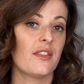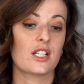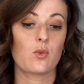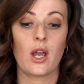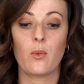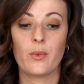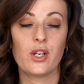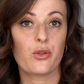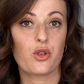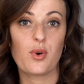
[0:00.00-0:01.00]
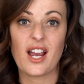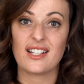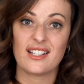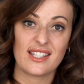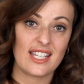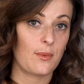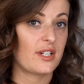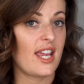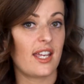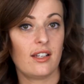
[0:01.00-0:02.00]
That's why when we go through pregnancy and we're
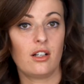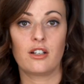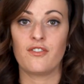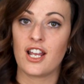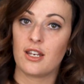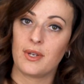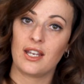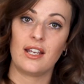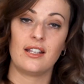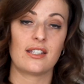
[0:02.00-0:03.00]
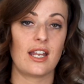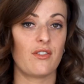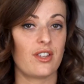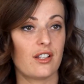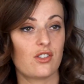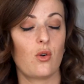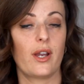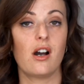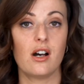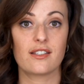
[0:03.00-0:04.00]
taking all our vitamins and everything's
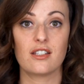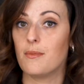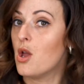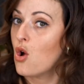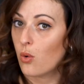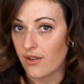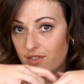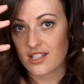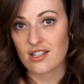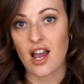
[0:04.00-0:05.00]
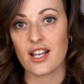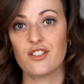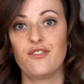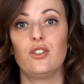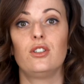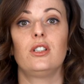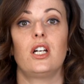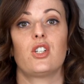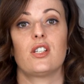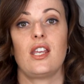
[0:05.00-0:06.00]
going awesome, we have this nice, full,
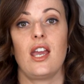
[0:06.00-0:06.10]
luscious